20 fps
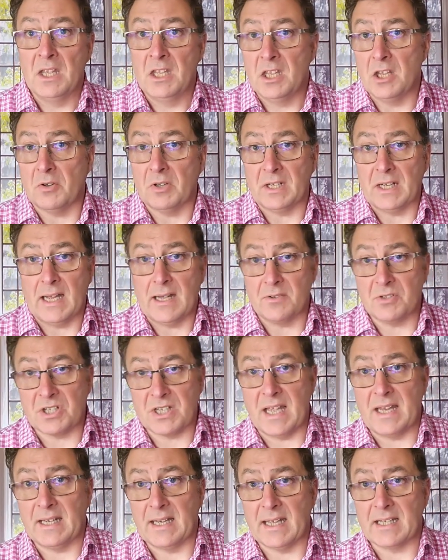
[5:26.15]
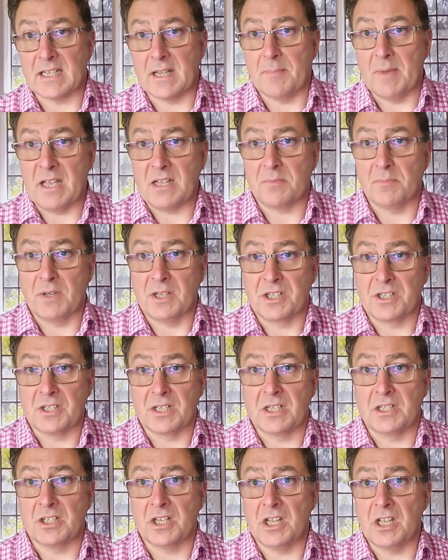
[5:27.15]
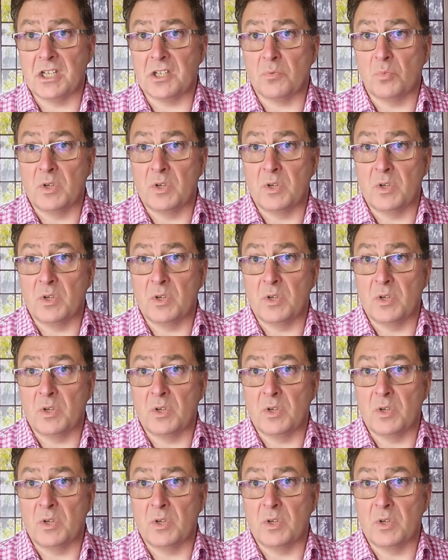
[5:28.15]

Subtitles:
You can now send SMS messages,